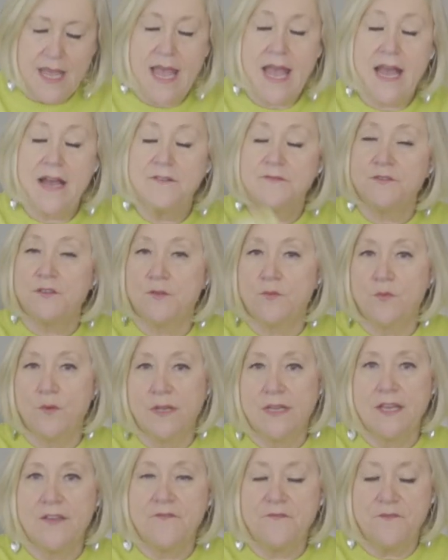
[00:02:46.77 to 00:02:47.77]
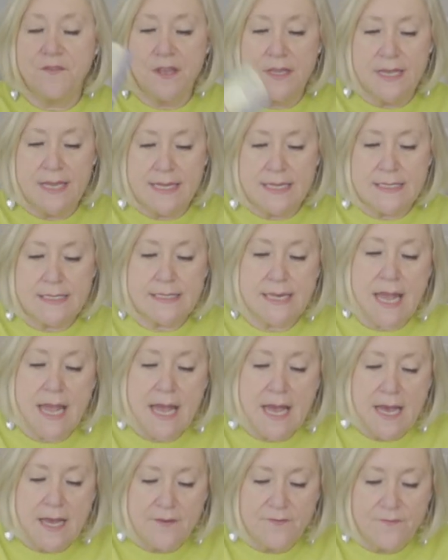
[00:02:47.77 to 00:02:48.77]
After really feeling
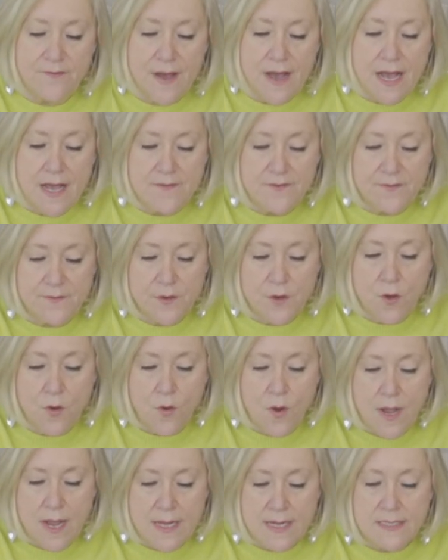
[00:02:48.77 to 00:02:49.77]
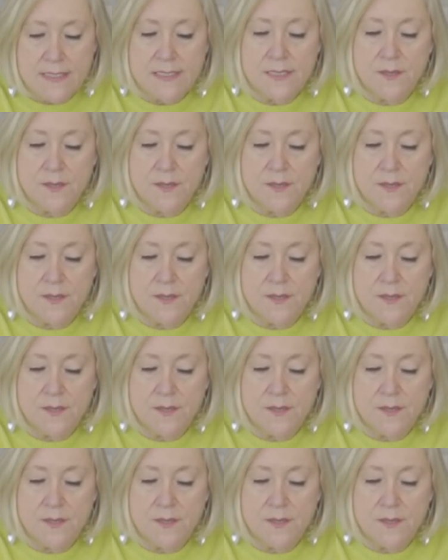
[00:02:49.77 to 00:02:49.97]
sad, Five of Coins.